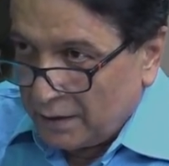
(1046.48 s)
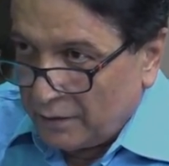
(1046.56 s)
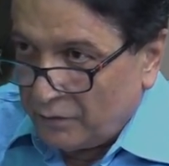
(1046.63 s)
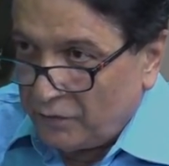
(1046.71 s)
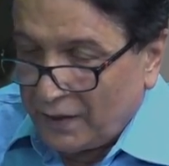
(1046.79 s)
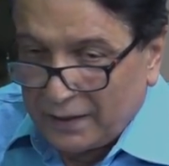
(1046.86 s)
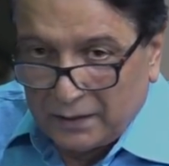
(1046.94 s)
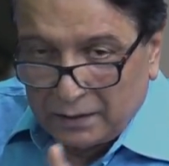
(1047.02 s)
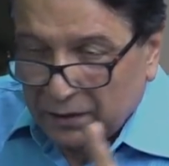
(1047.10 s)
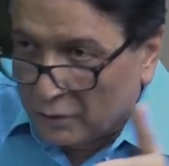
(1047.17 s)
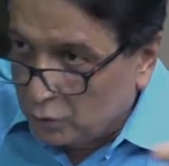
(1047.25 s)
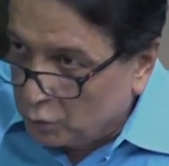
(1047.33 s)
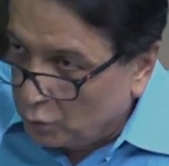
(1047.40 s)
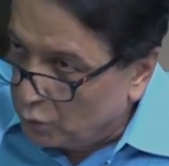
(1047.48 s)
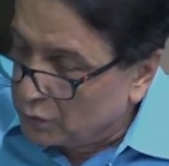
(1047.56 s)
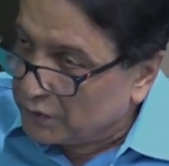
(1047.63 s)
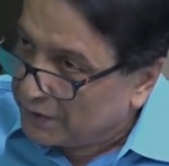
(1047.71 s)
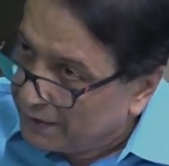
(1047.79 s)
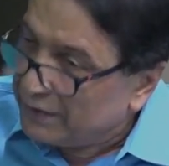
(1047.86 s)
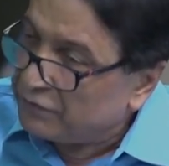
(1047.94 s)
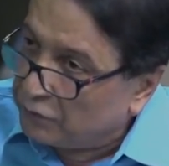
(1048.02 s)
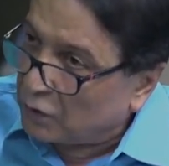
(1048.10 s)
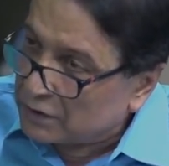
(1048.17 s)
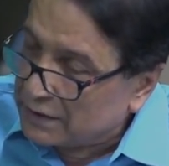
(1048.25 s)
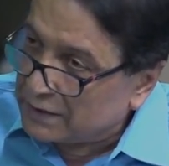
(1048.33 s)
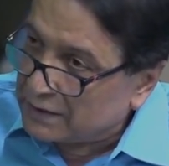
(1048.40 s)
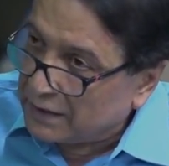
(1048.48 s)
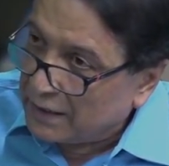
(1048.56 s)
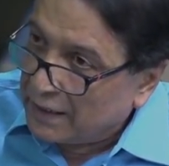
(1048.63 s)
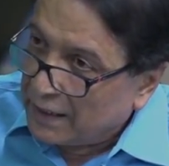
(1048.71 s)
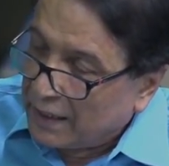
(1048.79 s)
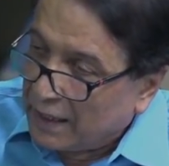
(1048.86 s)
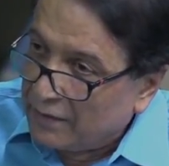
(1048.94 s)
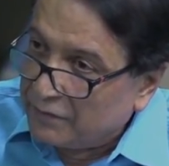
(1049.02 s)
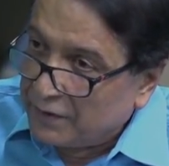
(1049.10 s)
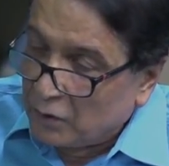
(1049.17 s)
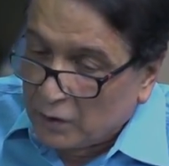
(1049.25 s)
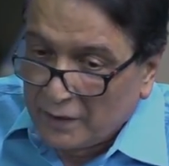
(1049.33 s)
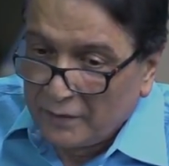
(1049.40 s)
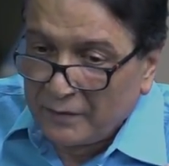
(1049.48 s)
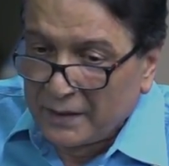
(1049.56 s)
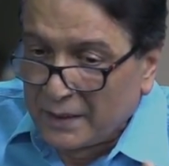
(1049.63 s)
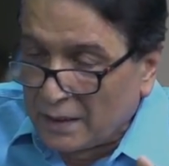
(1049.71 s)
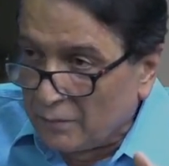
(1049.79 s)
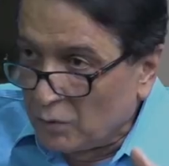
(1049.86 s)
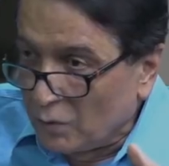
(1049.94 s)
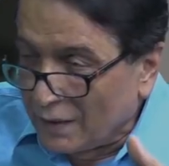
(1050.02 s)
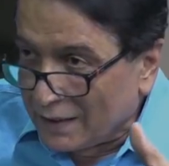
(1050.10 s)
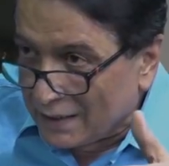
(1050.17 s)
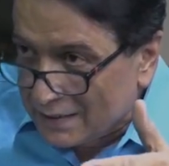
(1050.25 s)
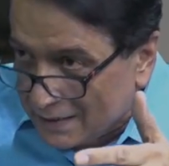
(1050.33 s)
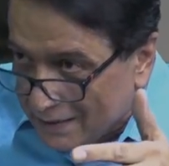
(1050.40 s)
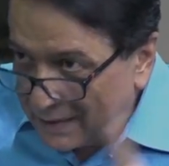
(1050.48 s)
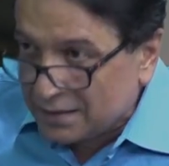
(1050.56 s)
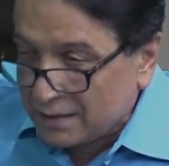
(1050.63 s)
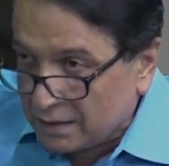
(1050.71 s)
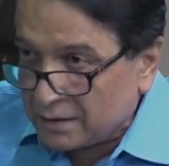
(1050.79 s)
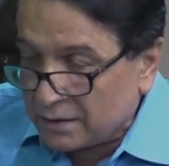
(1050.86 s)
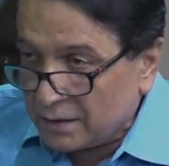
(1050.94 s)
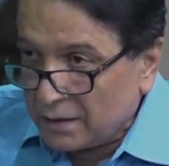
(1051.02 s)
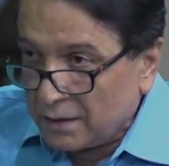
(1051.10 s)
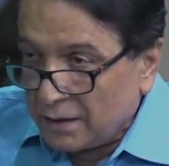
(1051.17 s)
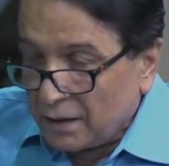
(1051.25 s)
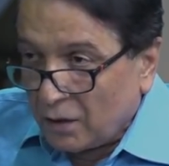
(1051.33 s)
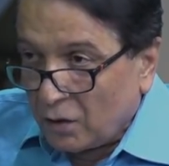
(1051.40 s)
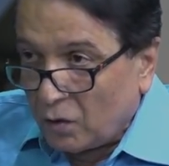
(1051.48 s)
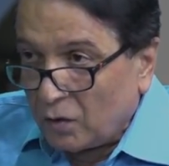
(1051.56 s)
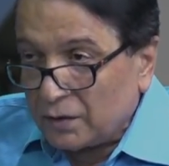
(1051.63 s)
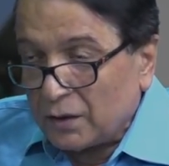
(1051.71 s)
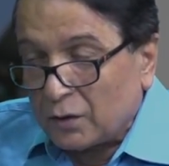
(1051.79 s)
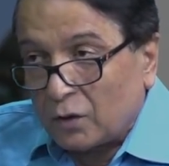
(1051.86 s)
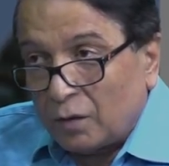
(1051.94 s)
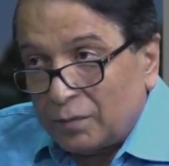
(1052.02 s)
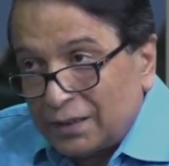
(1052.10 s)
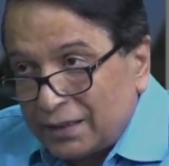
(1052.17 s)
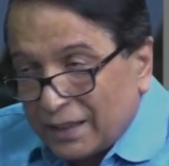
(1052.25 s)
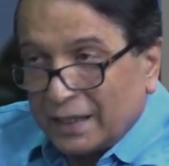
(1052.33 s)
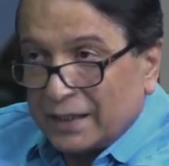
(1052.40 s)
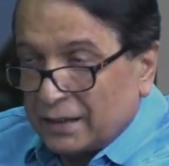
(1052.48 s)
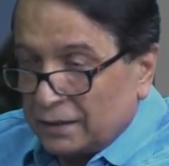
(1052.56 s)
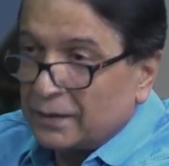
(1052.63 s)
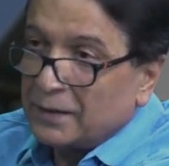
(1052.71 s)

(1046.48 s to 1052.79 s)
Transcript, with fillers: when the 2-3 forces have not even come to a consensus on the common threat?